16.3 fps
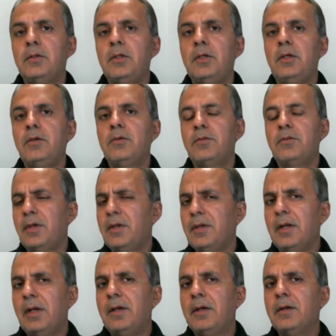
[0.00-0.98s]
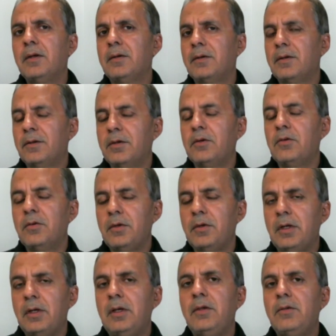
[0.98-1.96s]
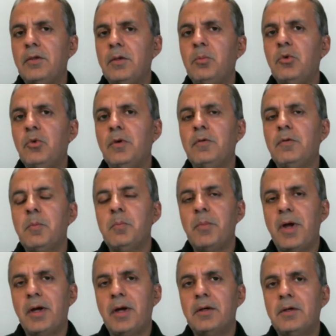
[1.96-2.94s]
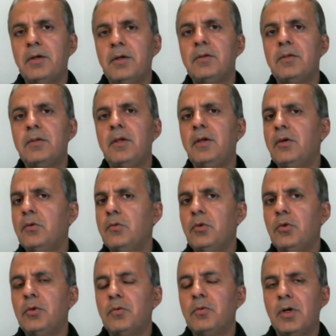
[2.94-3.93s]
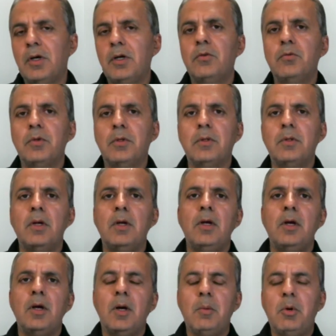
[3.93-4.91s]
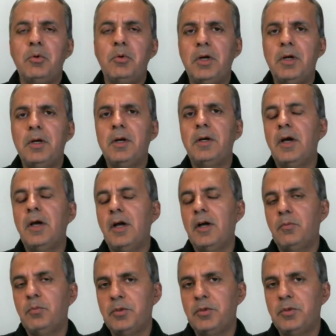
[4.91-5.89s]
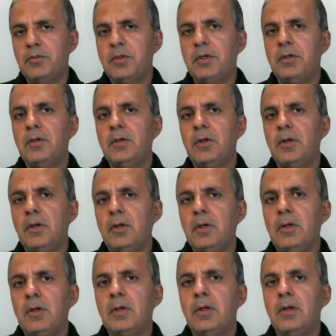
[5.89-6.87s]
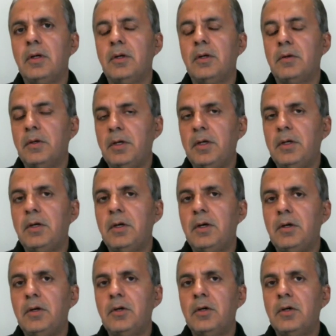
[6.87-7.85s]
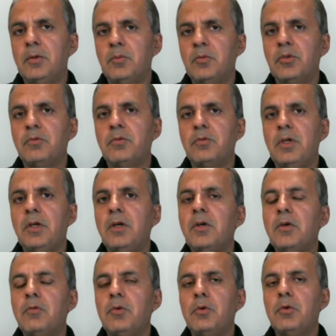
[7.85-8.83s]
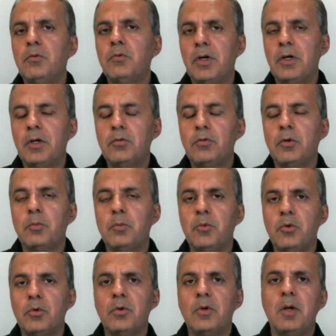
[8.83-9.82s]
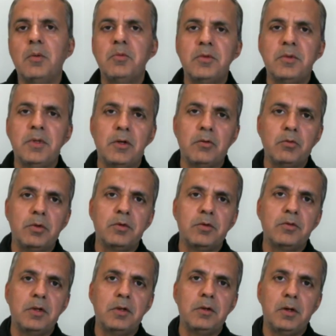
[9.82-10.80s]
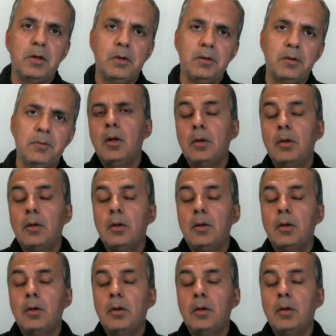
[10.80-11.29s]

the signaling doesn't really seem to have impacted the interview invites, with about 8.5% rate in terms of the interview invites for programs that were signaled.